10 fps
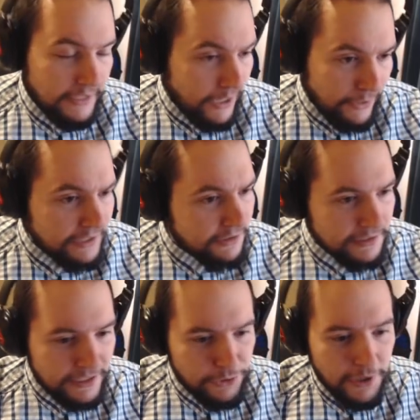Now, that's
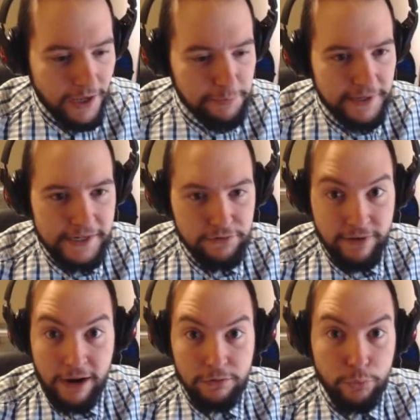not to say you can't play
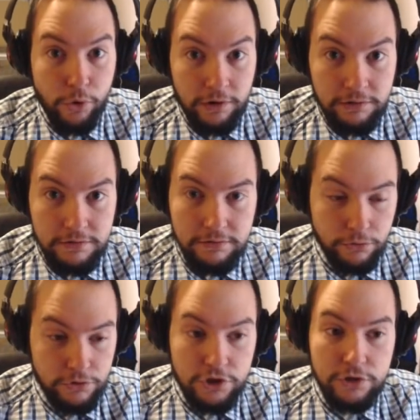into round 1
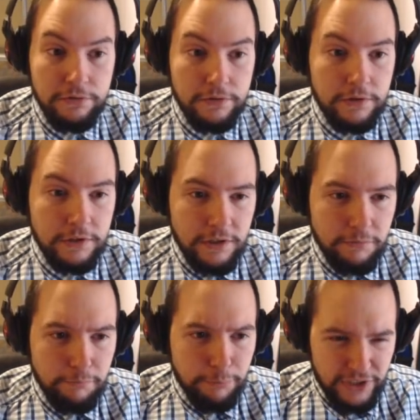or 2,
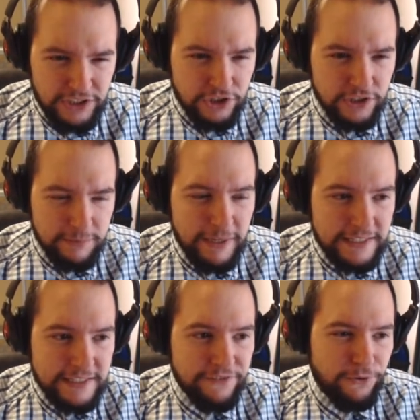but it just
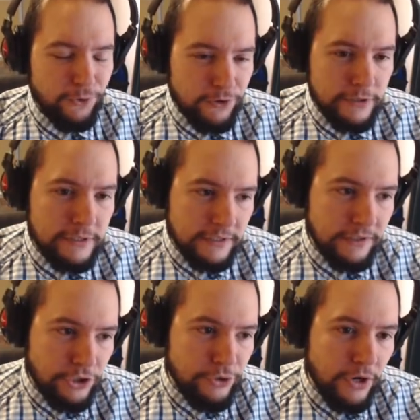makes it difficult
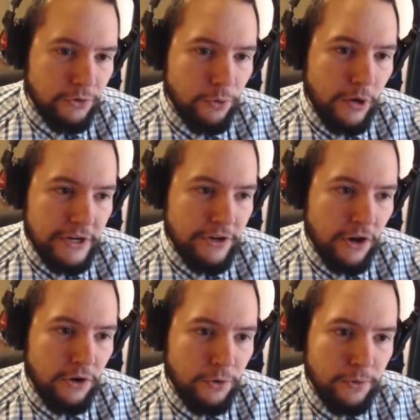because you don't quite
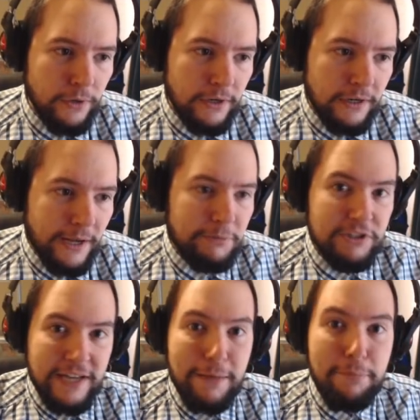know how
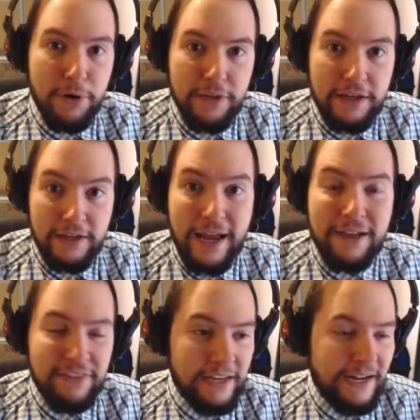much tempo they could have.